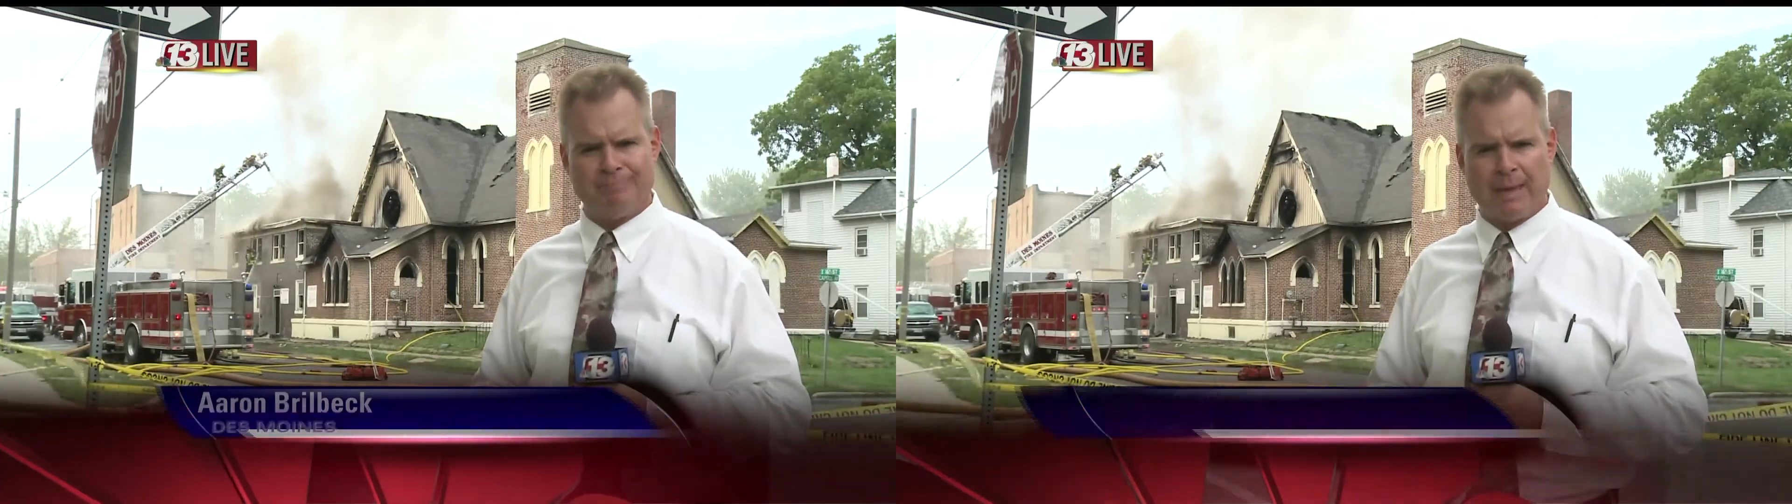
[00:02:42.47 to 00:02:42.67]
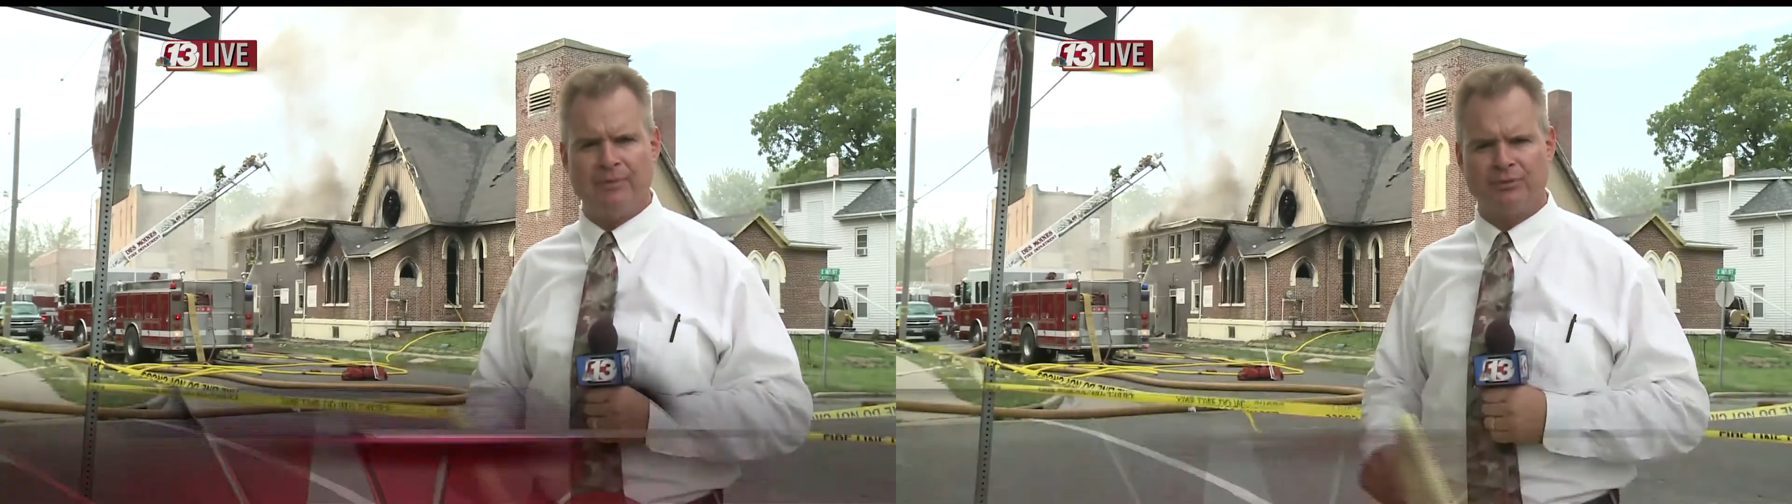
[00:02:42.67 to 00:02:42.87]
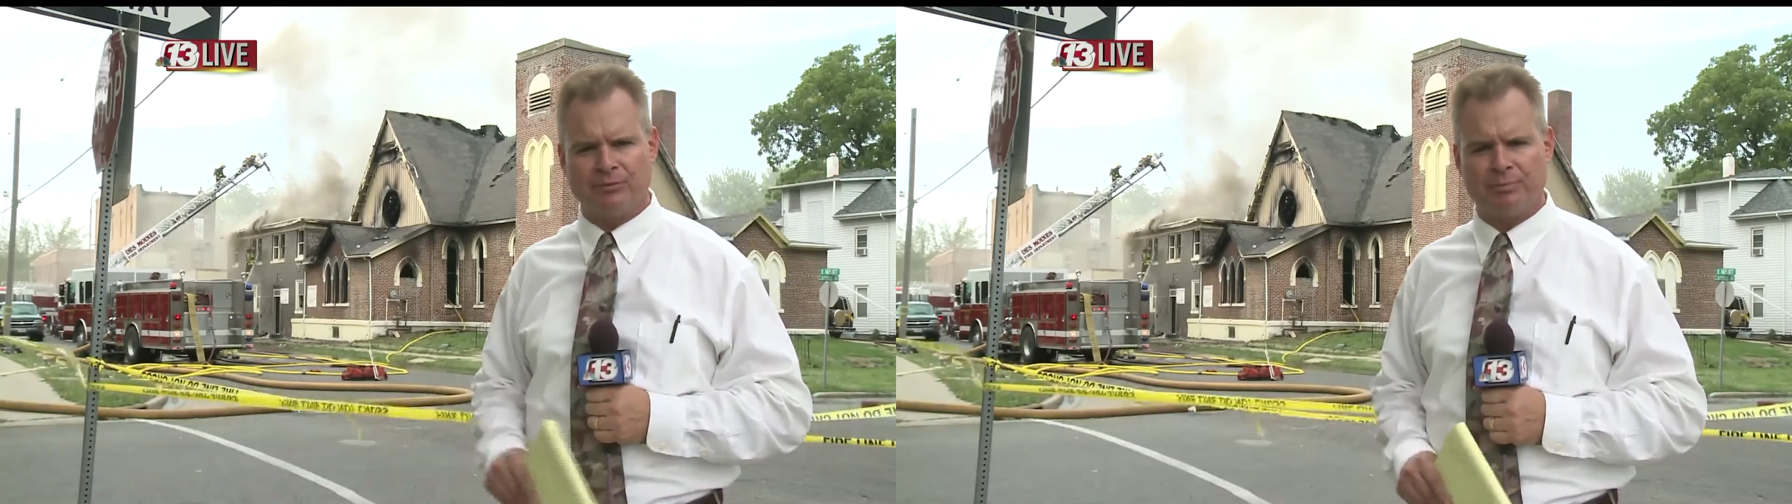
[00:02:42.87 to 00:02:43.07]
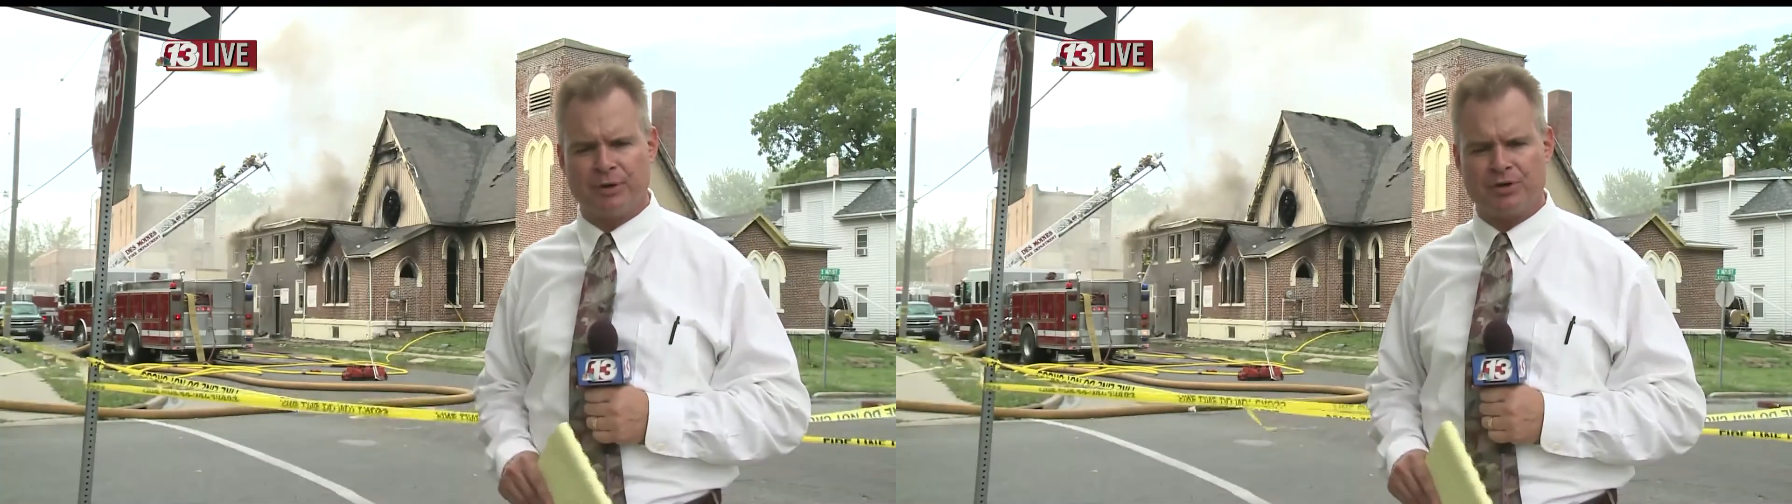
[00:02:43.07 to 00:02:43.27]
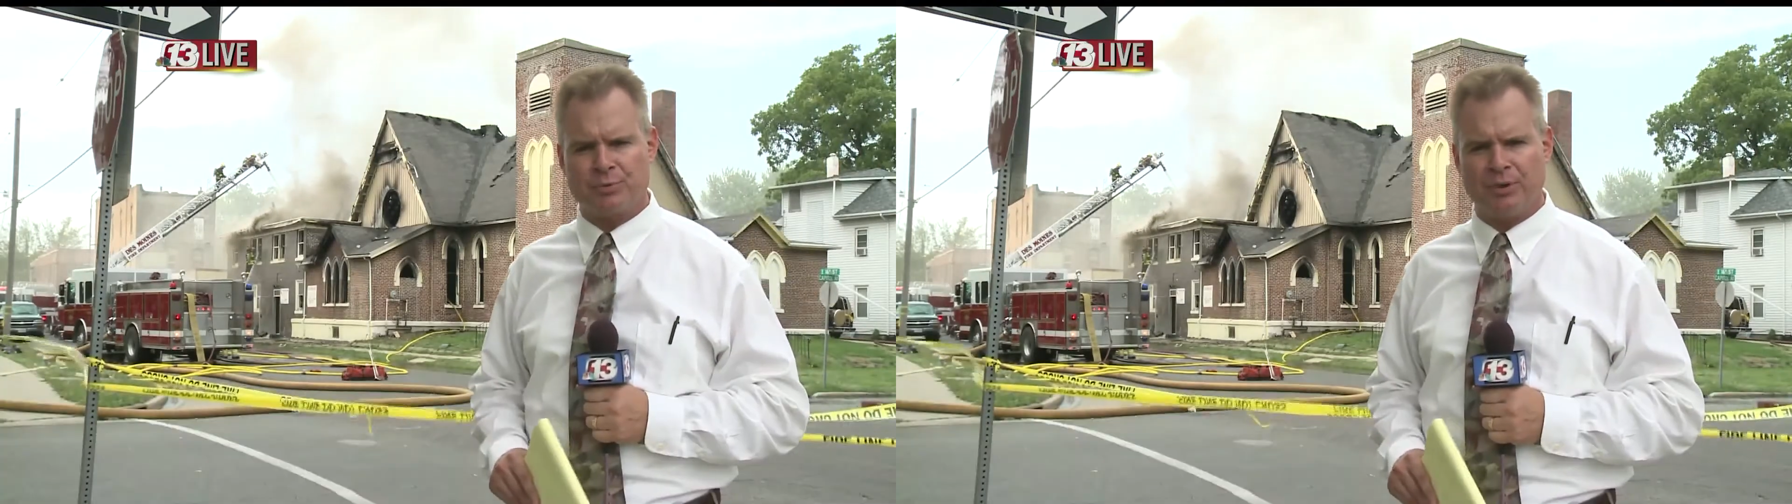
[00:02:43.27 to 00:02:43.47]
maybe some
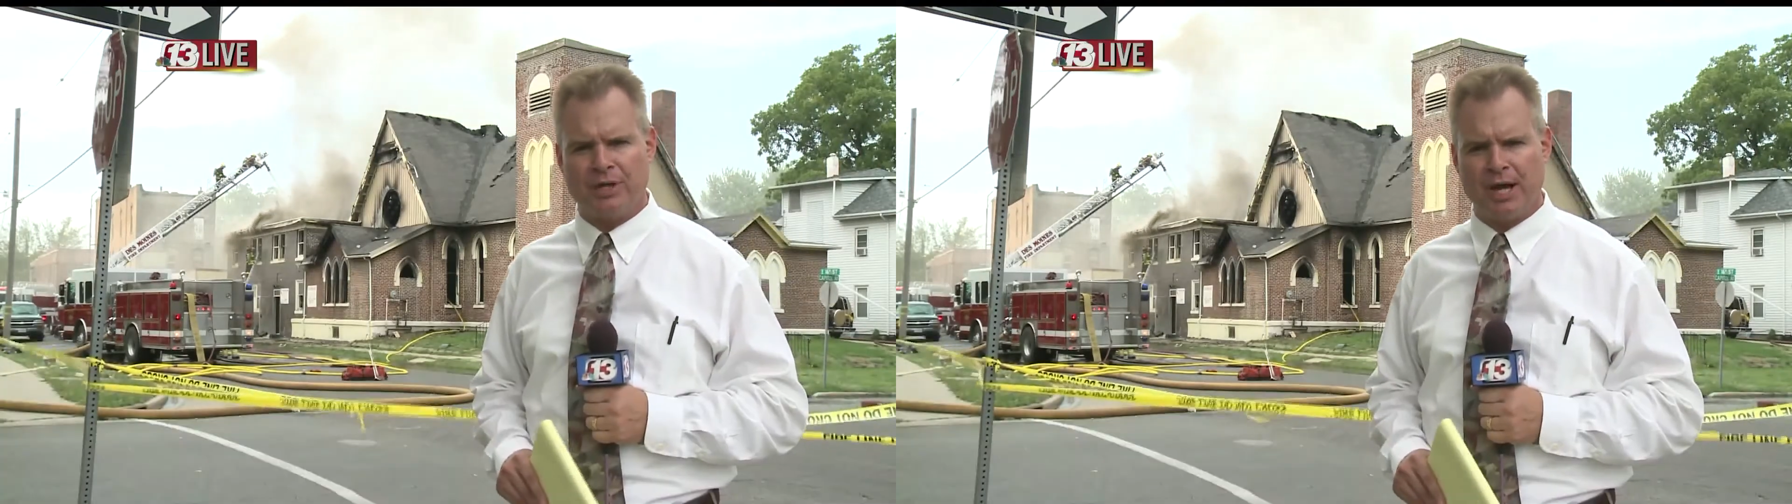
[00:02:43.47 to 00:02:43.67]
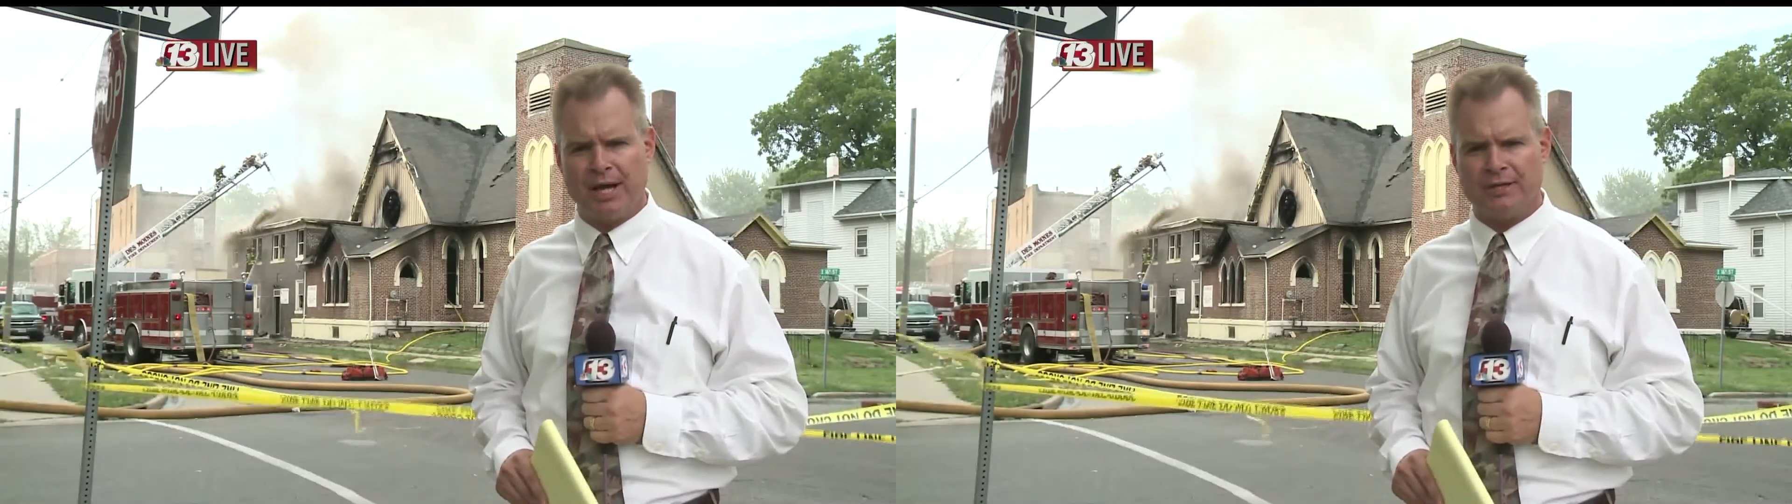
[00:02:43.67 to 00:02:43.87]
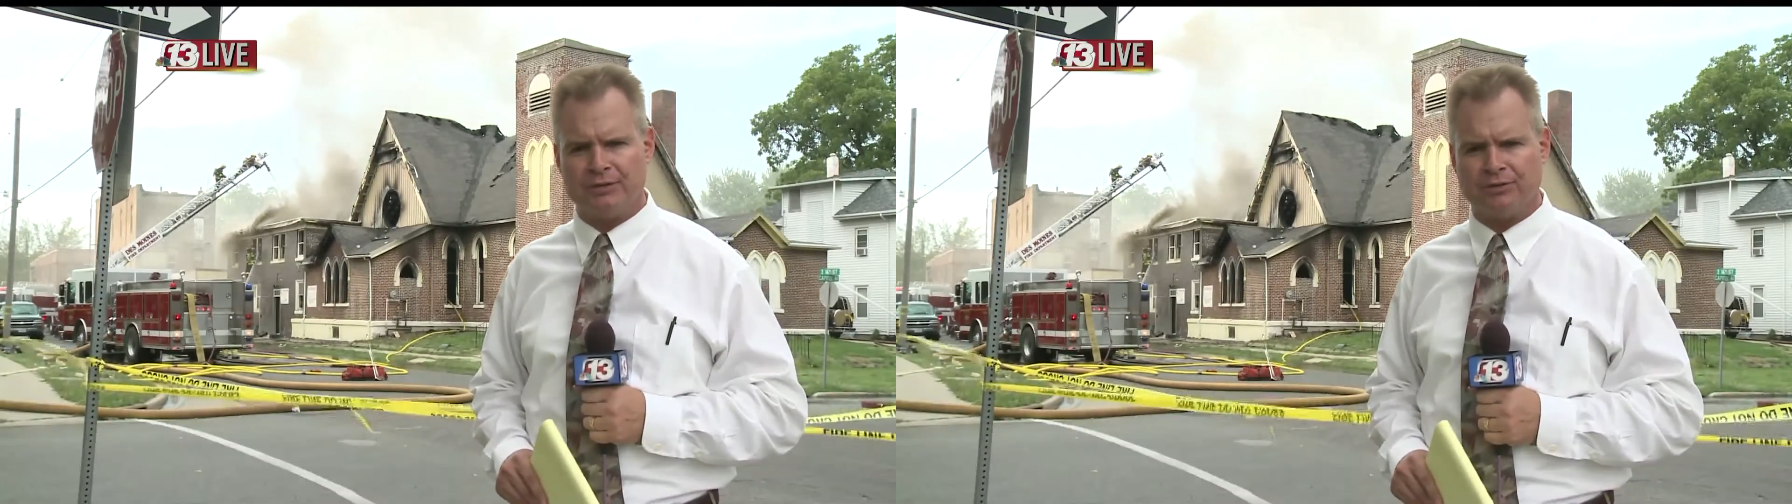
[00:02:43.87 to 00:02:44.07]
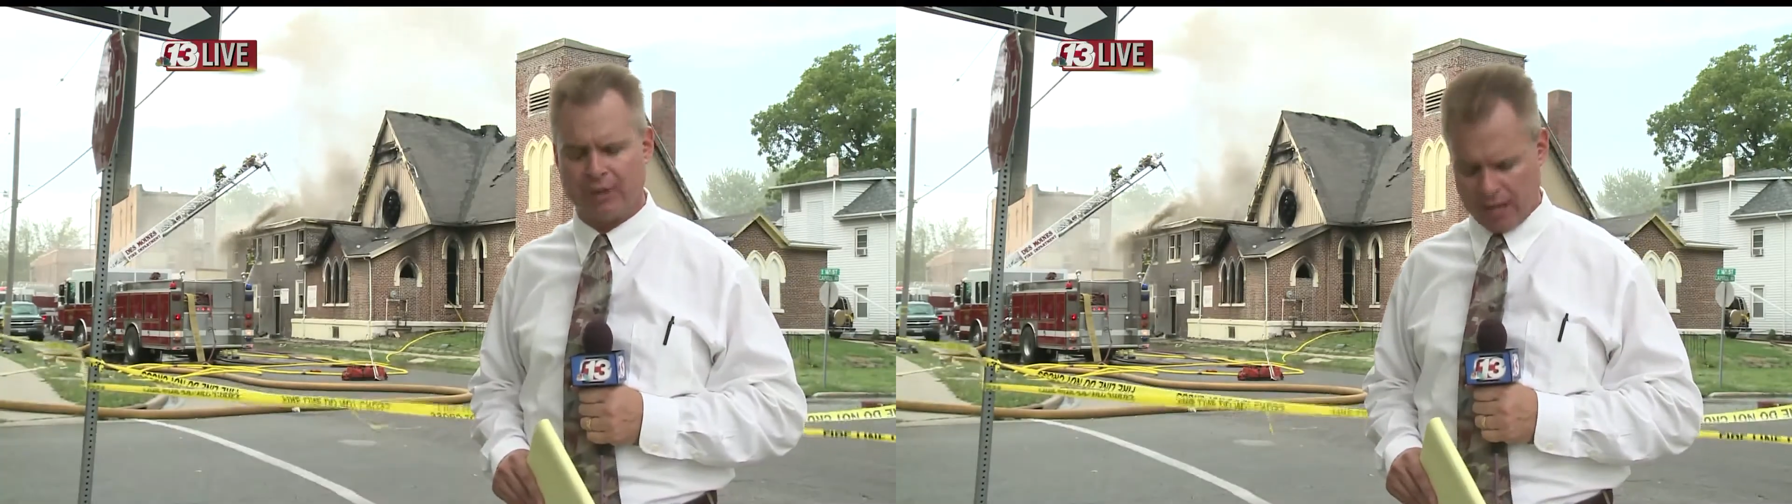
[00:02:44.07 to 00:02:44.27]
spiritual guidance.